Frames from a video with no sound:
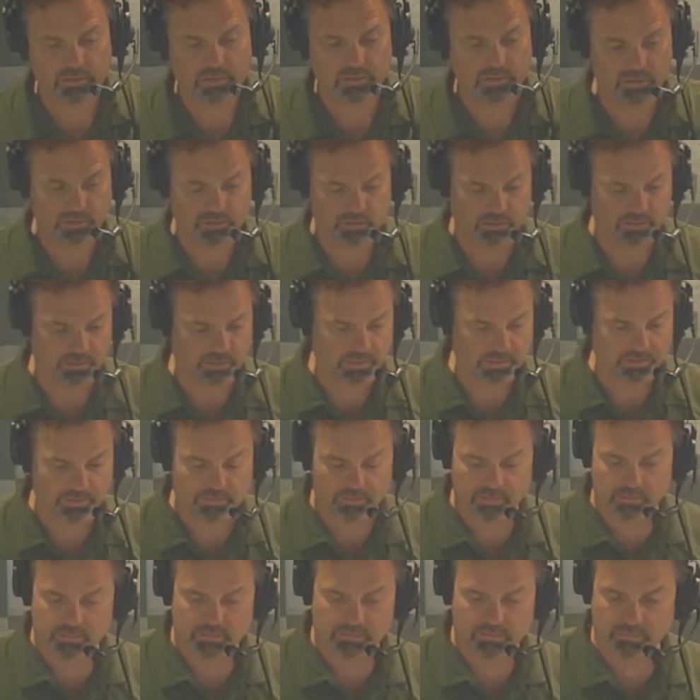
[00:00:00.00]
you know, I got
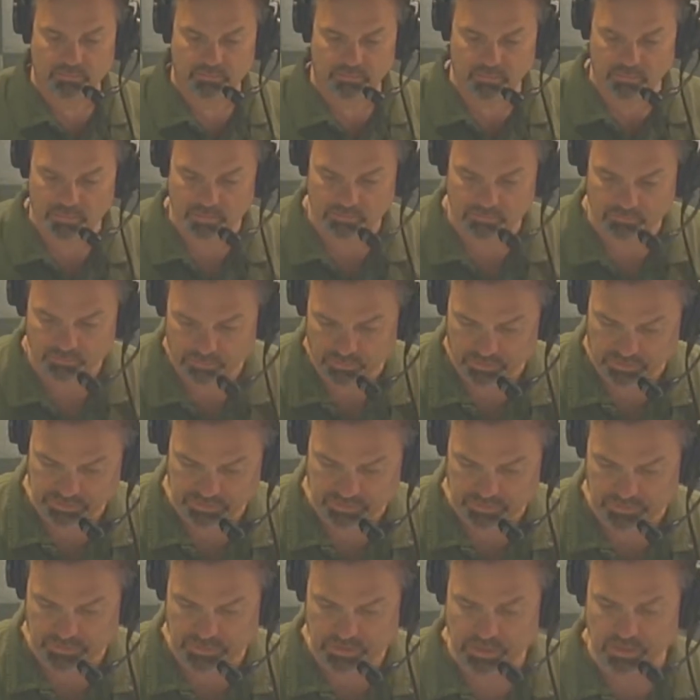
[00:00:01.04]
long roots
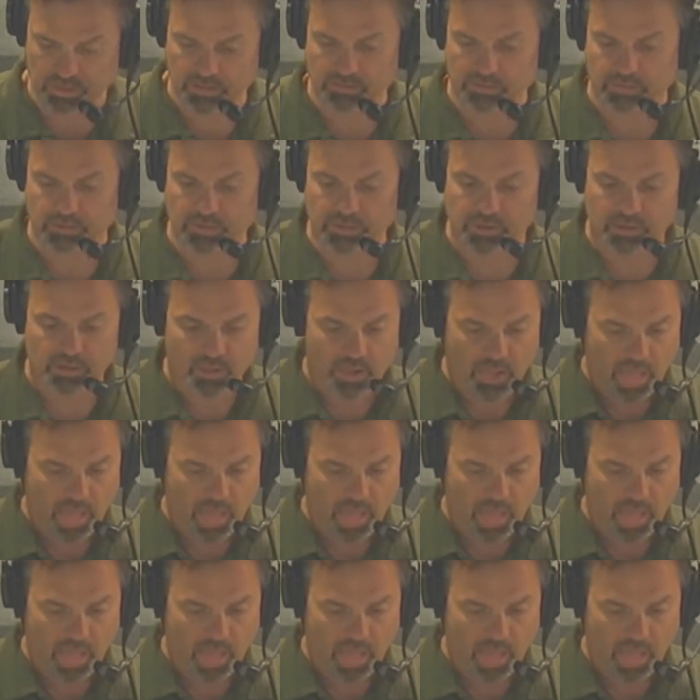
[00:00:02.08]
in Gary,